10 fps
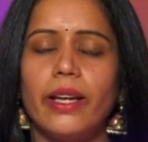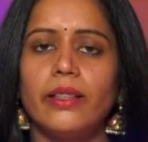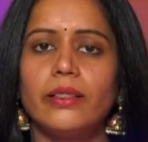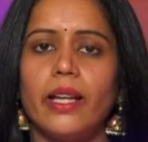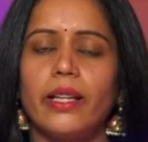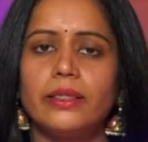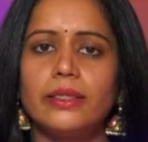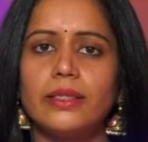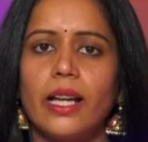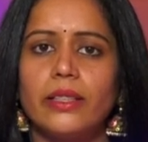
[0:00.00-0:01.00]
And I
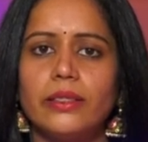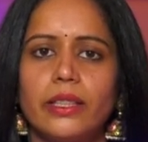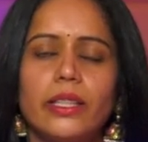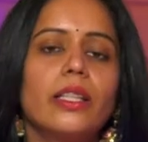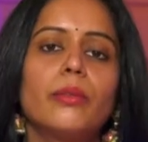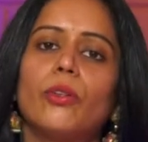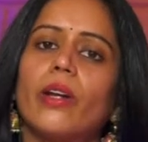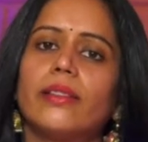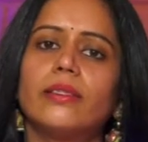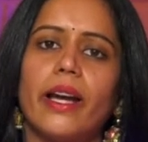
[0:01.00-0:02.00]
just started thinking about
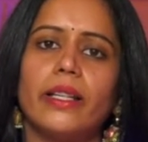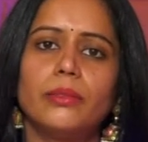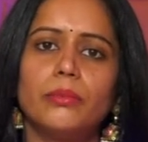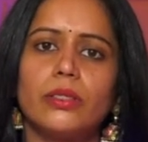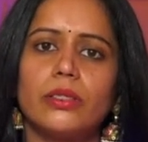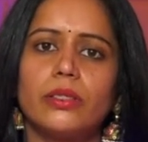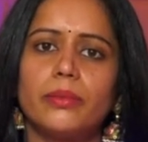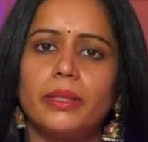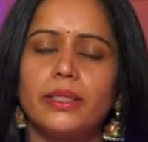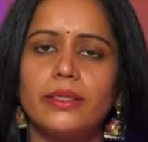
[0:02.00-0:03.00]
other animals,
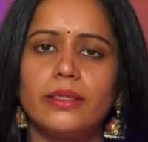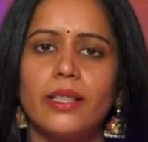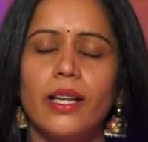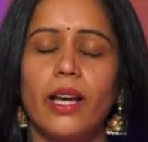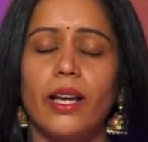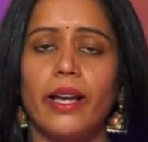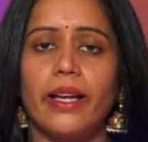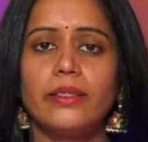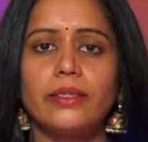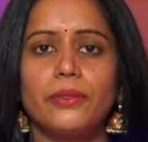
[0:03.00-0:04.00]
because
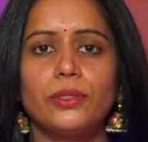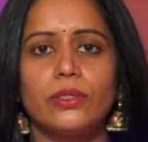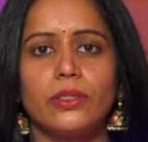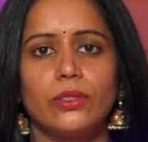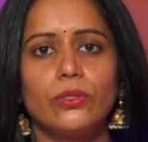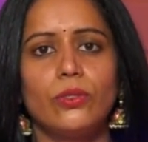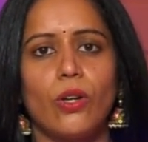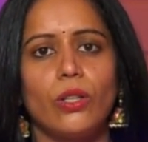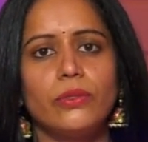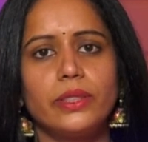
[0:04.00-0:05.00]
as I was a
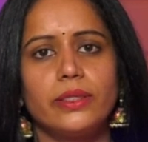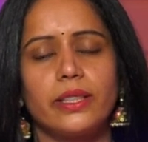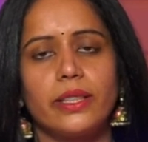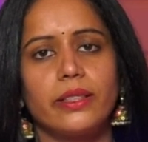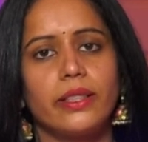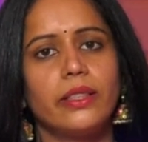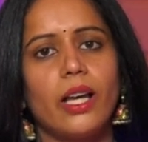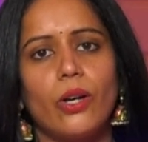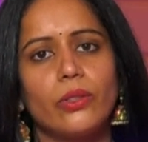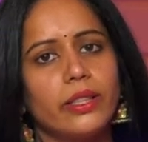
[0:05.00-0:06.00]
non-vegetarian,
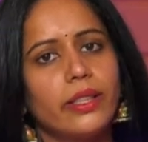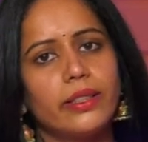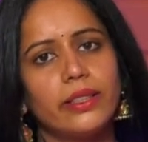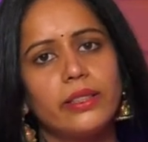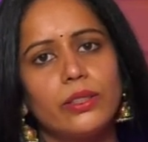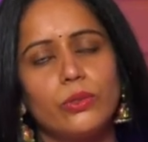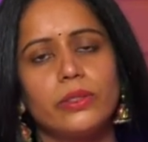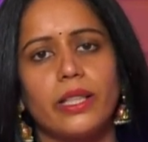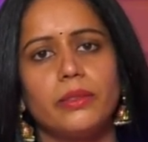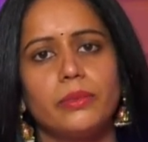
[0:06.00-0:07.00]
how can I kill
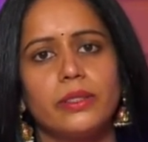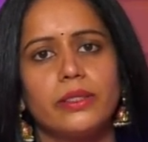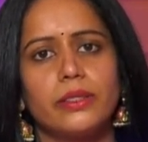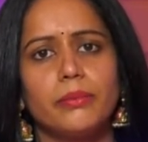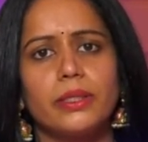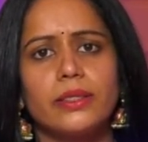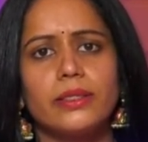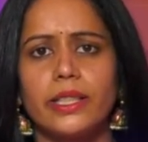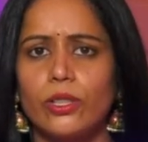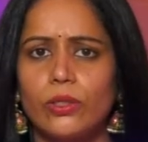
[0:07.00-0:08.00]
those animals?
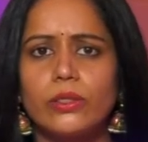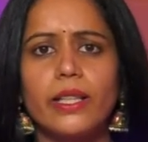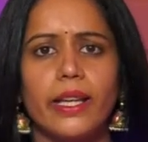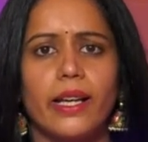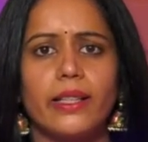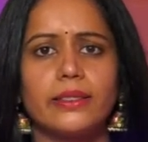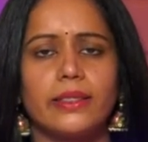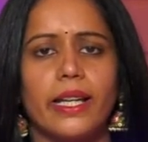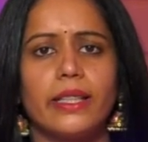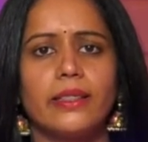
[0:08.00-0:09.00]
Because they're also like us,
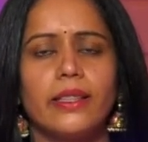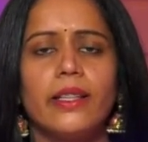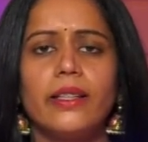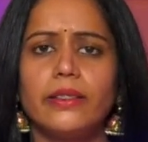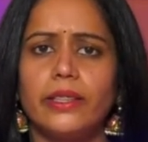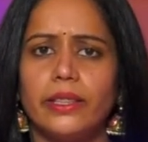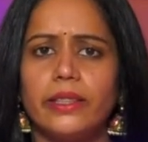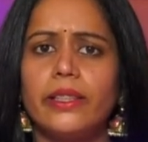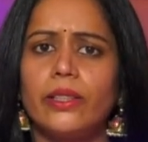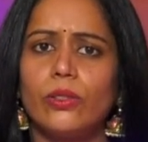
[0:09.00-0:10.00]
right?
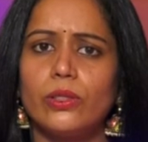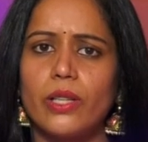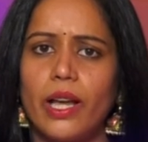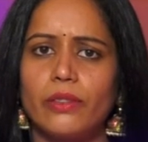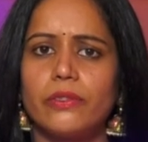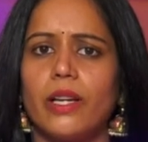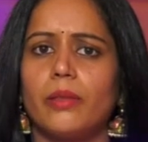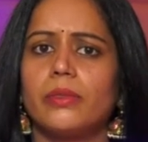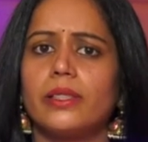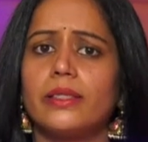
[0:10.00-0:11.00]
They also have
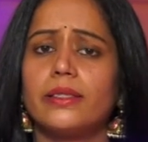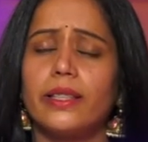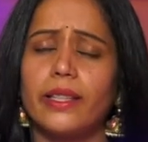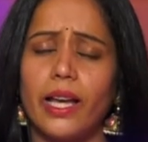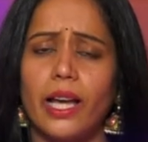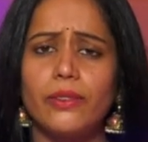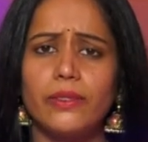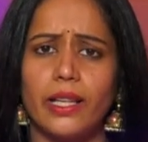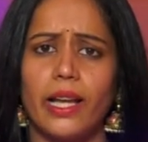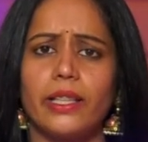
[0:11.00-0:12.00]
families, they have
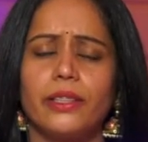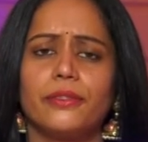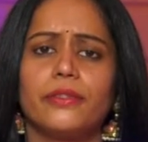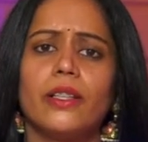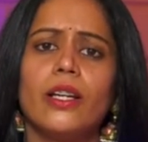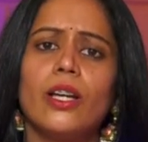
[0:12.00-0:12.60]
life.